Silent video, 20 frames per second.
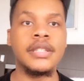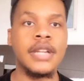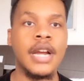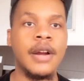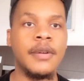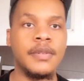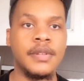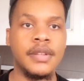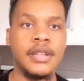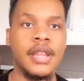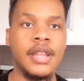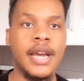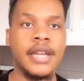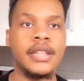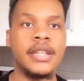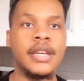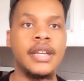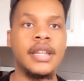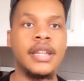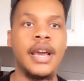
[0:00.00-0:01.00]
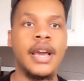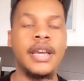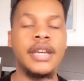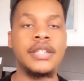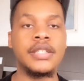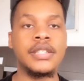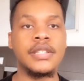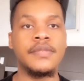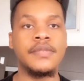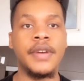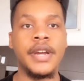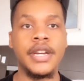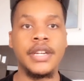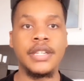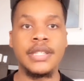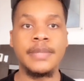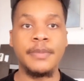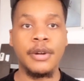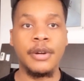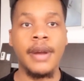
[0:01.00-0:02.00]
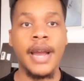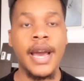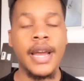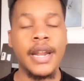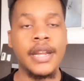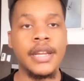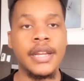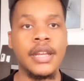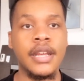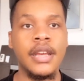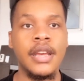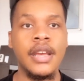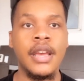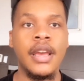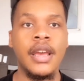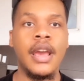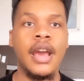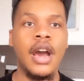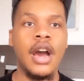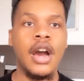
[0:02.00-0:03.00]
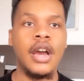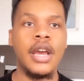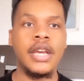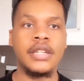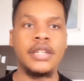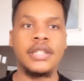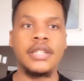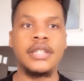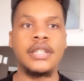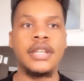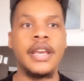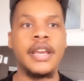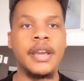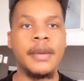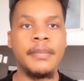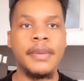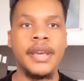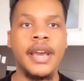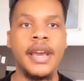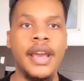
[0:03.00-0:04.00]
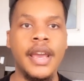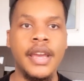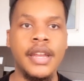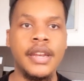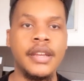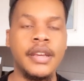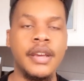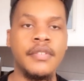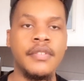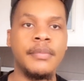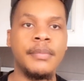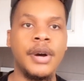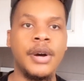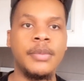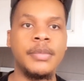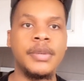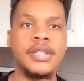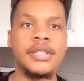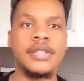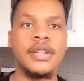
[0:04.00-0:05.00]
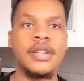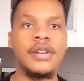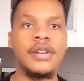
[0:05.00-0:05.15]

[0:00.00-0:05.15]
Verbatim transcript: is not really like that like it's just very sporadic it's just it can be at any given moment